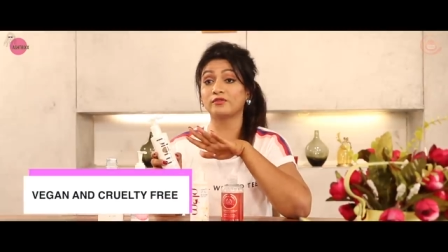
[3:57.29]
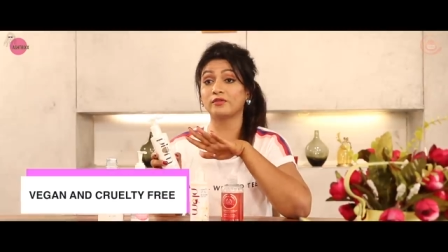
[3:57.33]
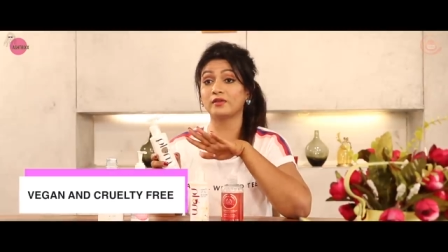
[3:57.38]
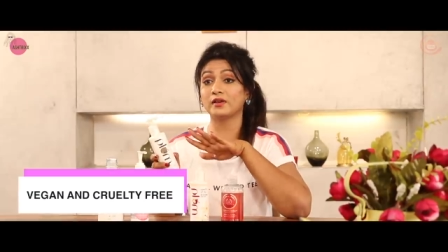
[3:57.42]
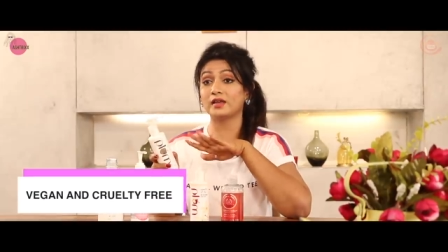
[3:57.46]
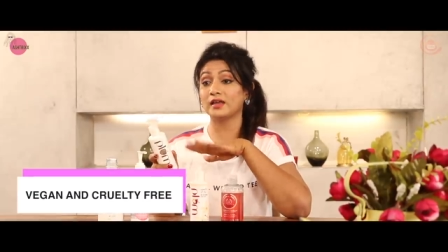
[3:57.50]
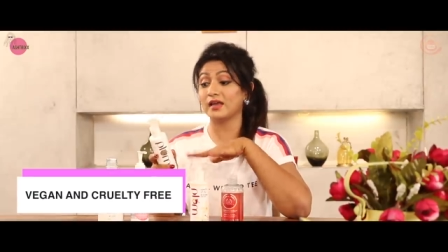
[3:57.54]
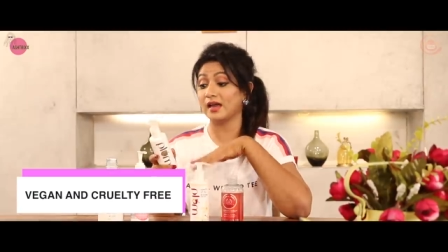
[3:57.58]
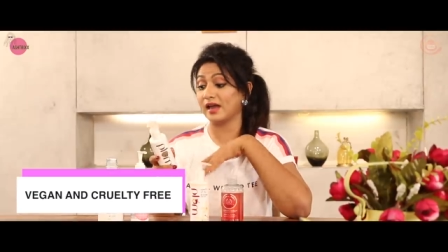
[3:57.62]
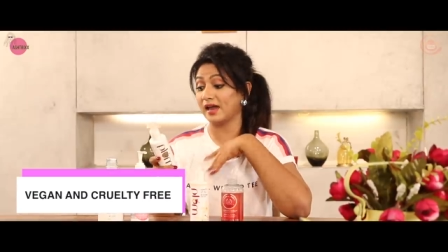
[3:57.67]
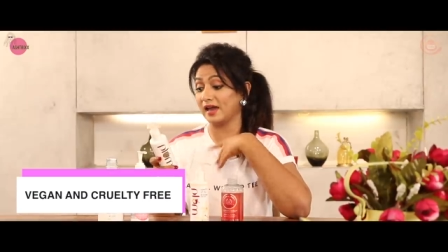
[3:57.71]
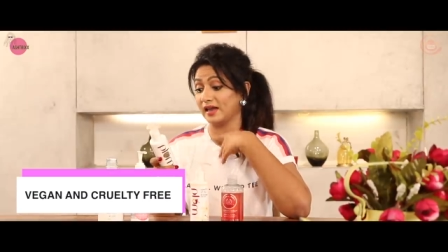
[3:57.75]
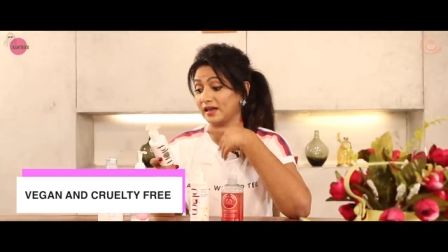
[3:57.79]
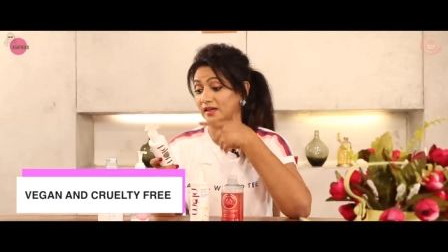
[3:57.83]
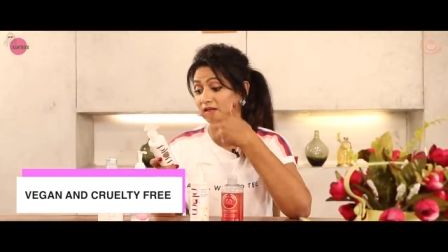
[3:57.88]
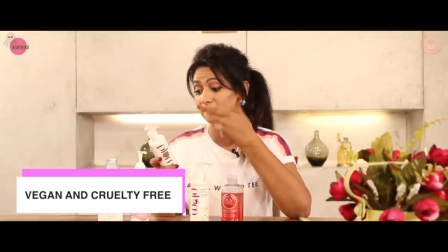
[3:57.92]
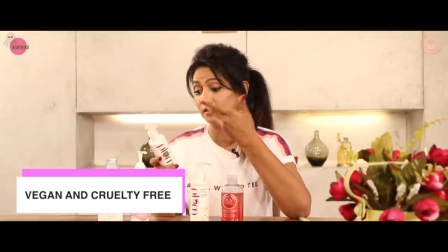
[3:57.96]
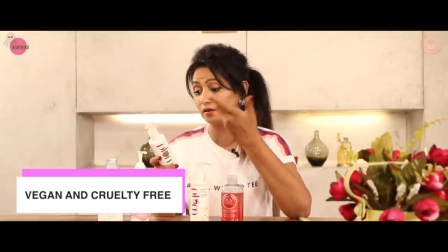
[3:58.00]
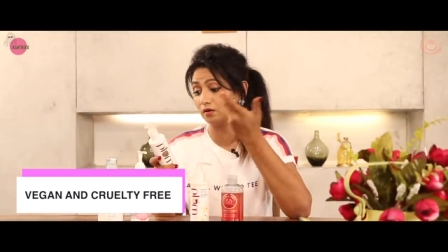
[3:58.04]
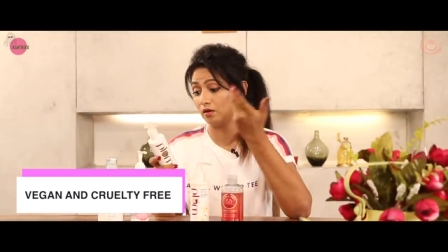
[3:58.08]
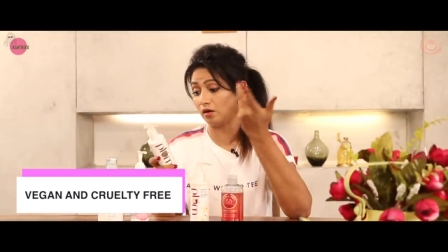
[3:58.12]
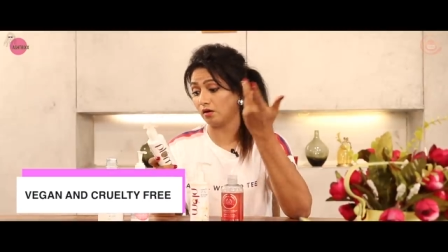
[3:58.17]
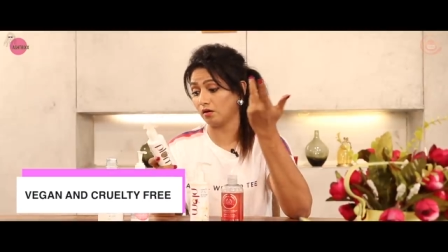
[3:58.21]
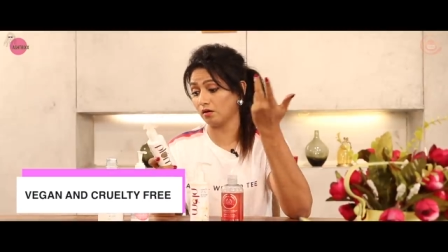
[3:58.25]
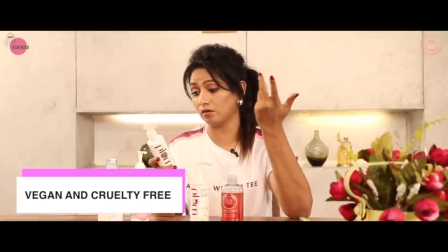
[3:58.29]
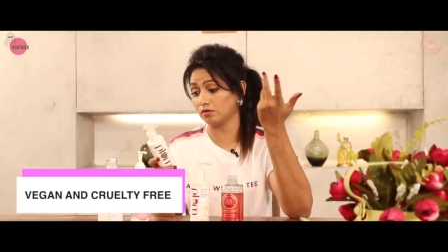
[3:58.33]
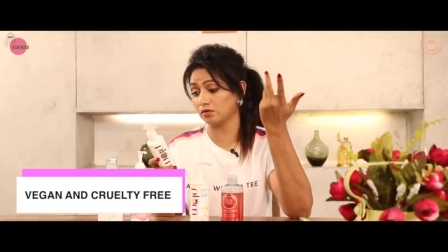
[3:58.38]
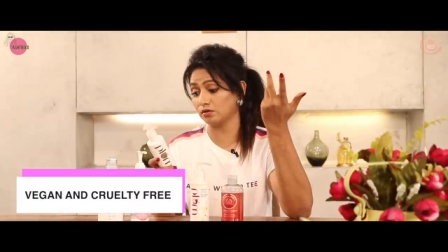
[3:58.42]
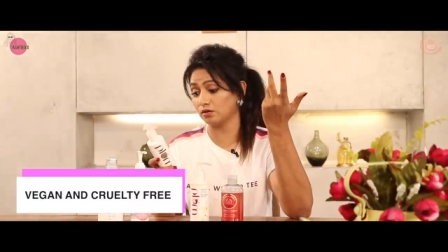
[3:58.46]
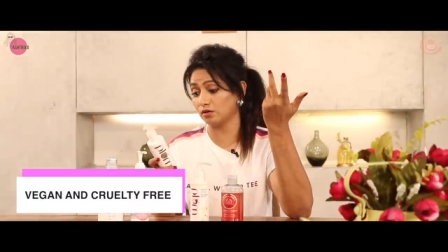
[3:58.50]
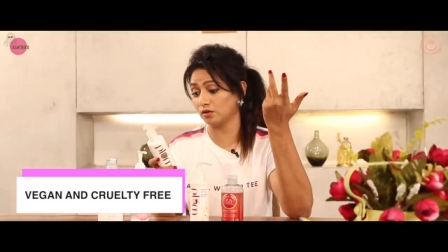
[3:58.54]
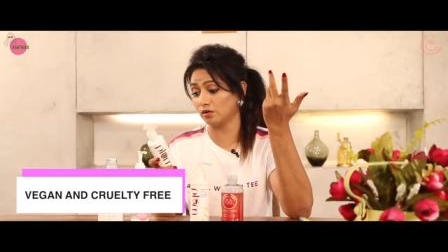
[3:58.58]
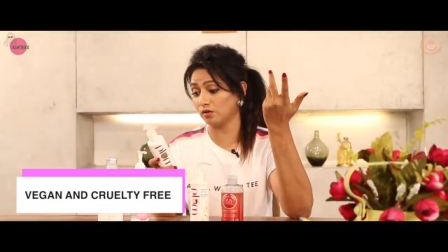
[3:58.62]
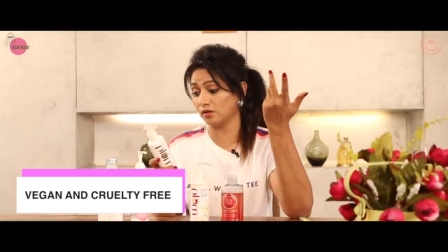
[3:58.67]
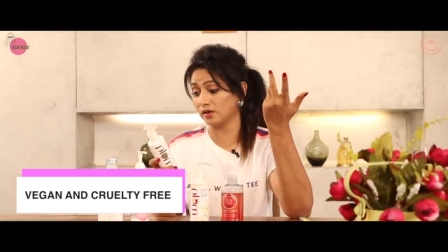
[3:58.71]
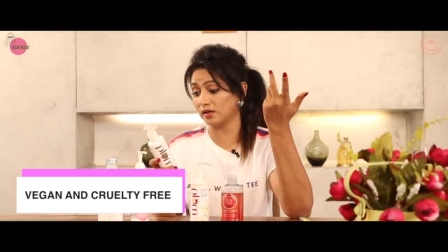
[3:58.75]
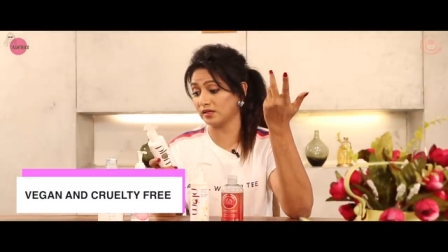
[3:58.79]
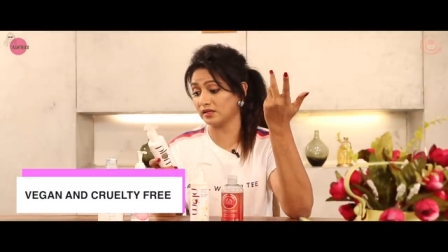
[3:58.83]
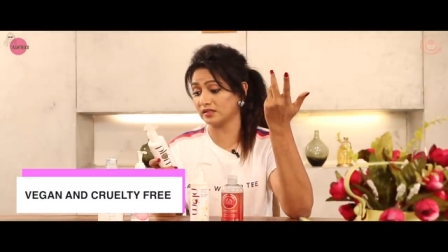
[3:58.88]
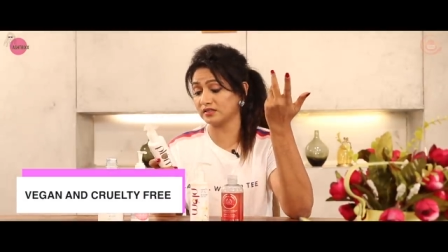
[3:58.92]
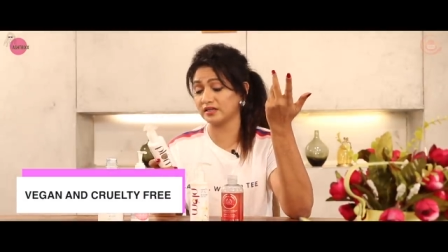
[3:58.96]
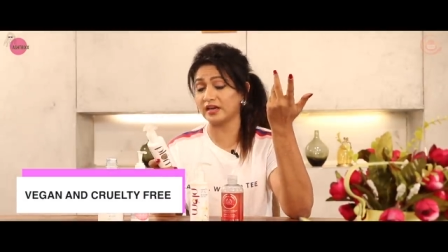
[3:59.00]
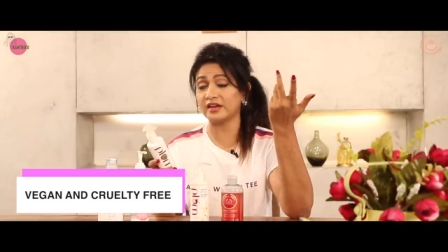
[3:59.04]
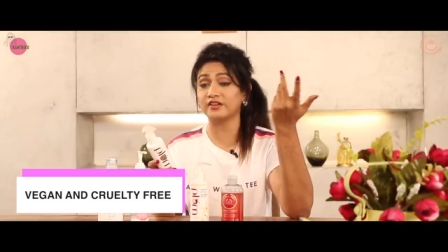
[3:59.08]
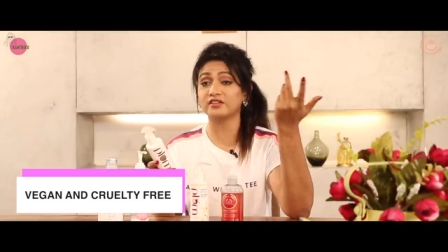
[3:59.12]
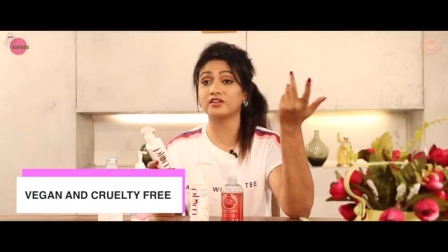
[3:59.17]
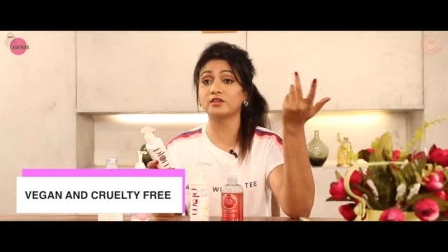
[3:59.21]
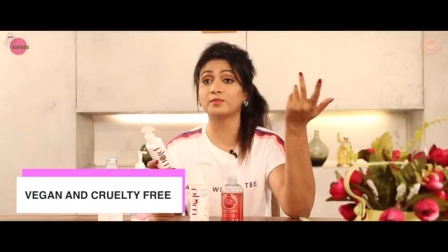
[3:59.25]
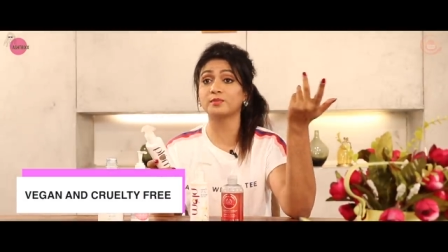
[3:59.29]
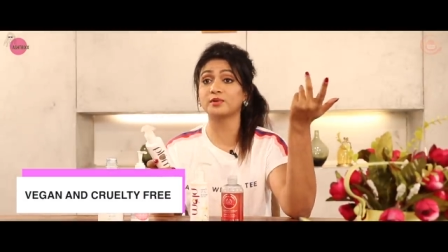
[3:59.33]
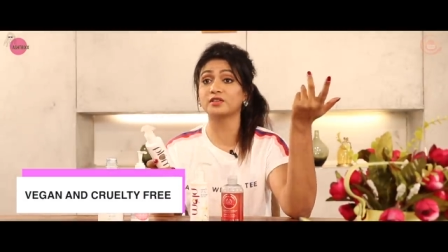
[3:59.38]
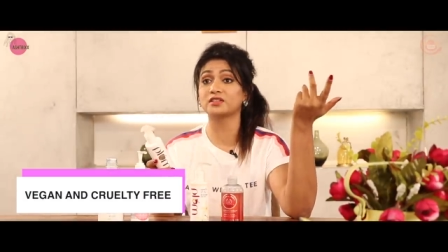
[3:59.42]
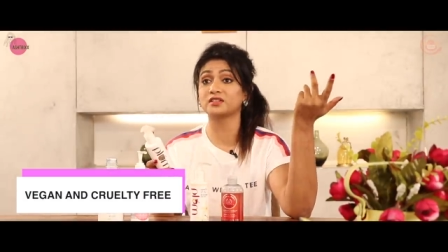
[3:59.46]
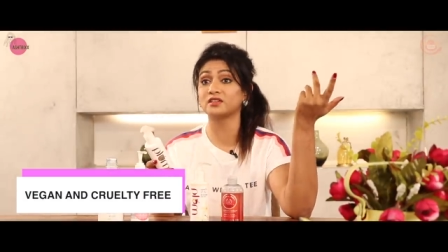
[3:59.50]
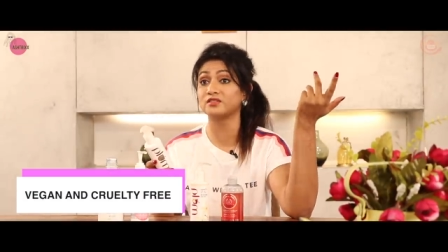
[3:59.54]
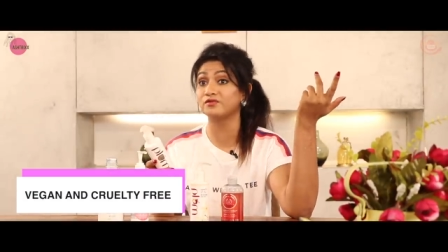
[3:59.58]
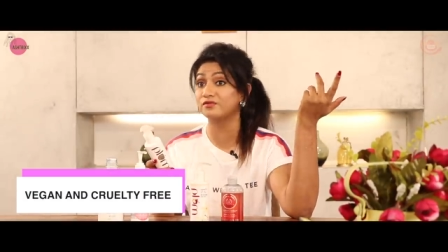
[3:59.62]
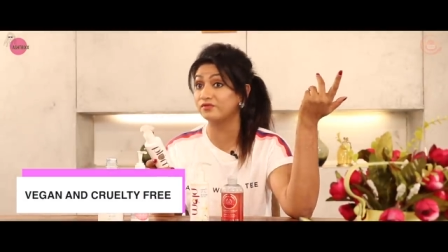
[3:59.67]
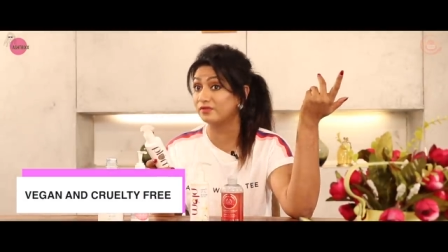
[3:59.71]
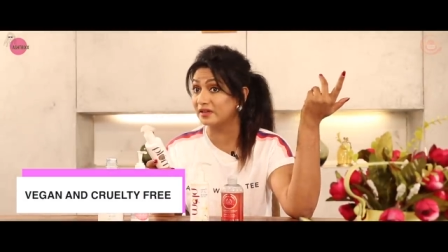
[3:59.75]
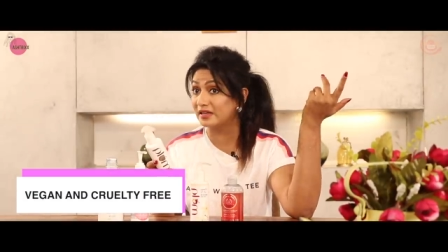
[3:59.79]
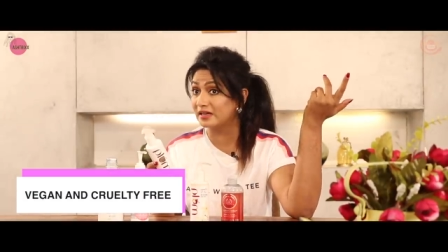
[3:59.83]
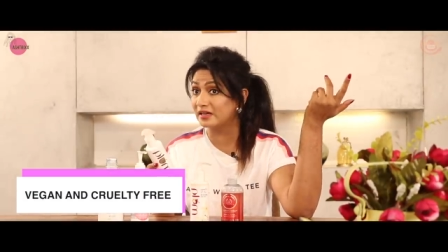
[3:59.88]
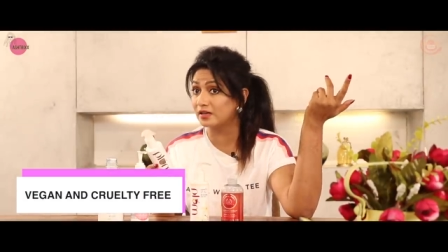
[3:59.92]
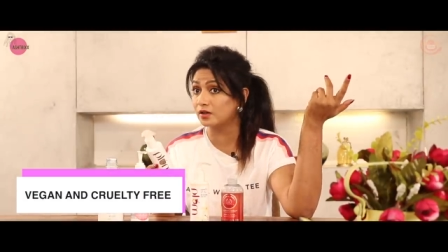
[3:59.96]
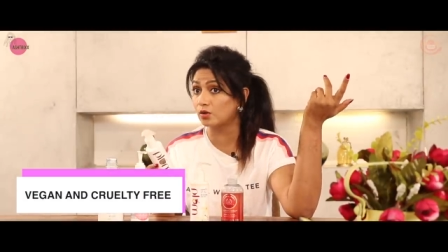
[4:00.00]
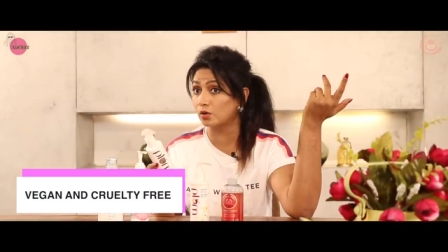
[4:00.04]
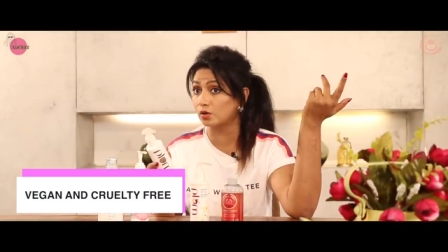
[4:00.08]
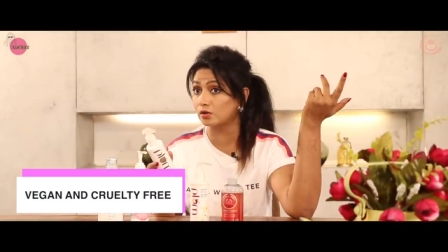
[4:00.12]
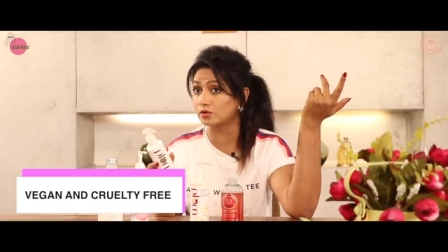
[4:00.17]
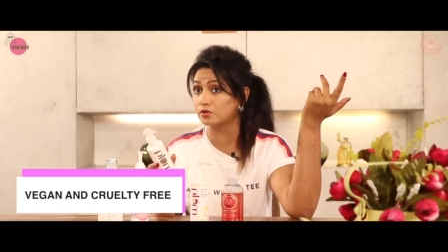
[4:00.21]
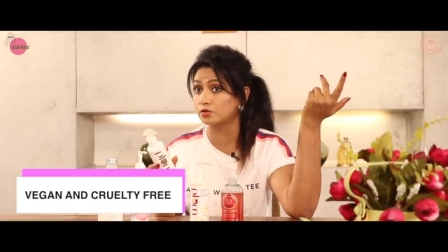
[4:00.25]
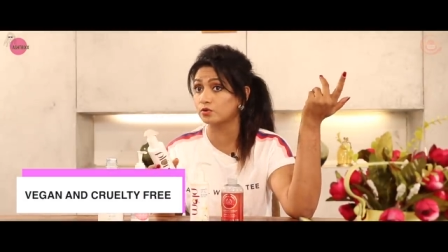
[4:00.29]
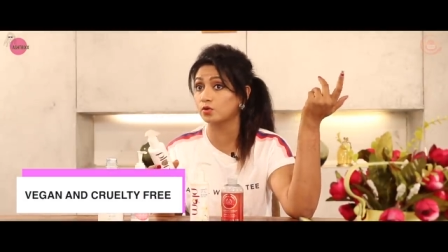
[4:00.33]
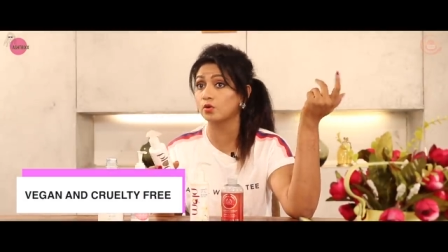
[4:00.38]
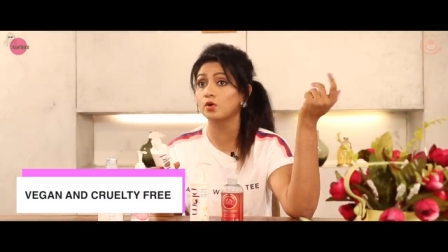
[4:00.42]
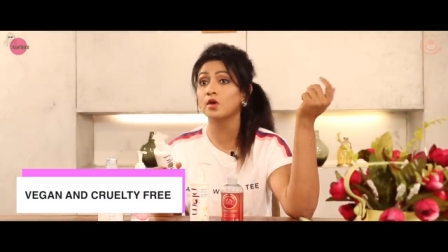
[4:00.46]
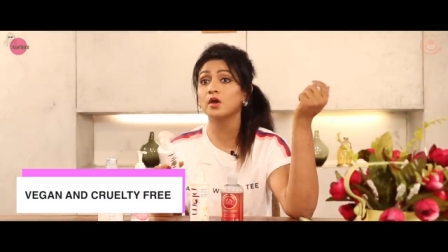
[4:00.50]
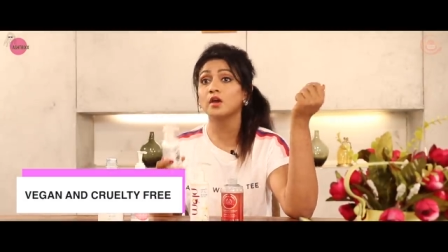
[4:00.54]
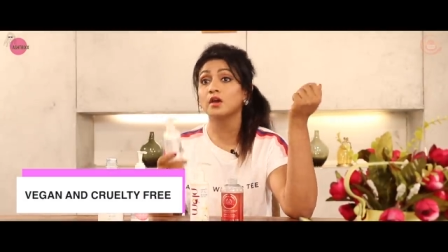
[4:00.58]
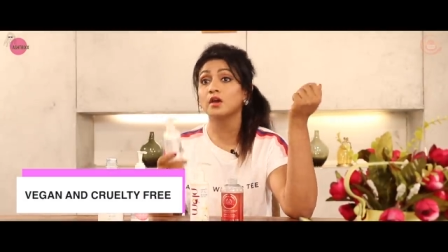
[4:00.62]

free and you know, it is 100% vegan also.